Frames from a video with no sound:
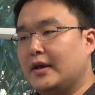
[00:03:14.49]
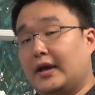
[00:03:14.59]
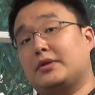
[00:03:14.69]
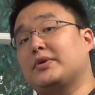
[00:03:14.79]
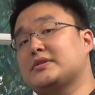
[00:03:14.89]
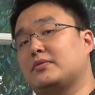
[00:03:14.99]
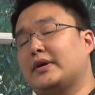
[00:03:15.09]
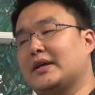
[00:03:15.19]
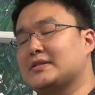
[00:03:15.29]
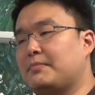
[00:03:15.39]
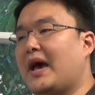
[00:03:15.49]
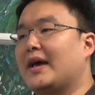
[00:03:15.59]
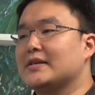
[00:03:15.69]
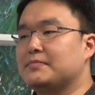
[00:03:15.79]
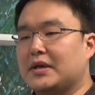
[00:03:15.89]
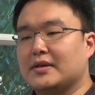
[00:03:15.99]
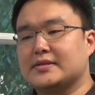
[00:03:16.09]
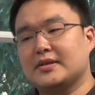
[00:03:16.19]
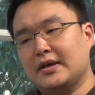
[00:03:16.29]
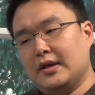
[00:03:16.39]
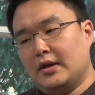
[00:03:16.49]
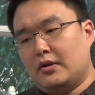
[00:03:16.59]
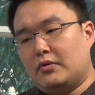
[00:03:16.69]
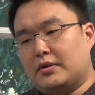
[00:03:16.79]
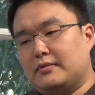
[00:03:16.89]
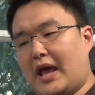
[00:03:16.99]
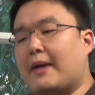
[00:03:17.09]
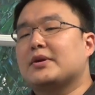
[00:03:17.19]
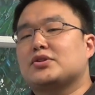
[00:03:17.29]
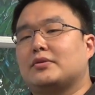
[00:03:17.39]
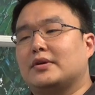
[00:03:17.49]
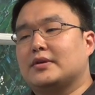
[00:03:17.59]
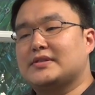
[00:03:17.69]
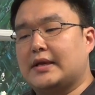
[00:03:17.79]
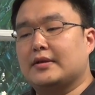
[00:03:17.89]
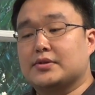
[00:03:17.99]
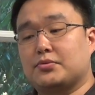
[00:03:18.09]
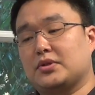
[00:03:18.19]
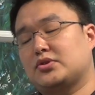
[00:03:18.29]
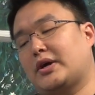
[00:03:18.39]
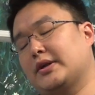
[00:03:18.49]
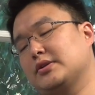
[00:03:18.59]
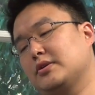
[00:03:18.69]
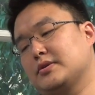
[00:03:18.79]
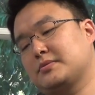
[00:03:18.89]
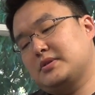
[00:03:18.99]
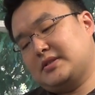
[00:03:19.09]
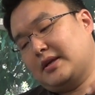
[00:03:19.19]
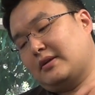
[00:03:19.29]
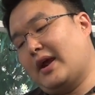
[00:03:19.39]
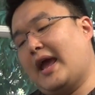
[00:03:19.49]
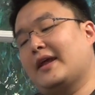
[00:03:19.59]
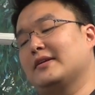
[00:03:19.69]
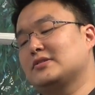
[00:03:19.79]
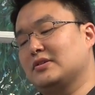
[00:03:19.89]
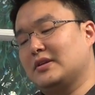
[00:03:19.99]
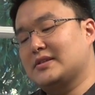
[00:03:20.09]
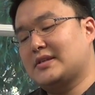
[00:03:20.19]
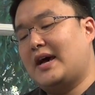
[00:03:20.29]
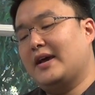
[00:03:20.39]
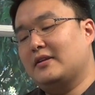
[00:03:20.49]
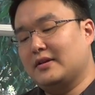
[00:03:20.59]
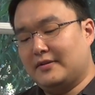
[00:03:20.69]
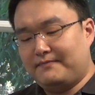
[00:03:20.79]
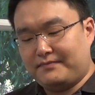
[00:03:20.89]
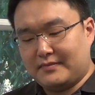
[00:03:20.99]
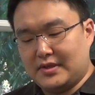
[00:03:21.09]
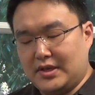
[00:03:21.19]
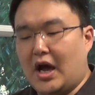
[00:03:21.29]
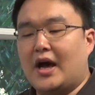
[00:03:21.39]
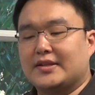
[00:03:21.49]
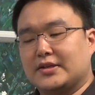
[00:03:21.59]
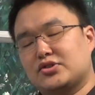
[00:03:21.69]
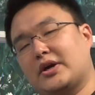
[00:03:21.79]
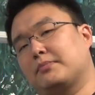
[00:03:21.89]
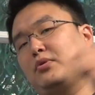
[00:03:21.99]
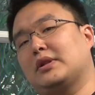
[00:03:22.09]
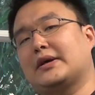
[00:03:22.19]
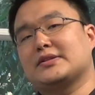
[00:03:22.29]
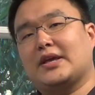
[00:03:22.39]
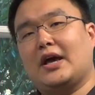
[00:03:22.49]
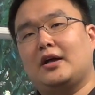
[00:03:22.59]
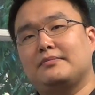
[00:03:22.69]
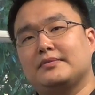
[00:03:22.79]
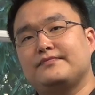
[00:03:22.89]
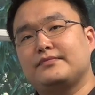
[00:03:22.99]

And the reason why that's bad is because what amateur sailors would try to do is stick their hand into the side of the yacht and try to pull out the kelp.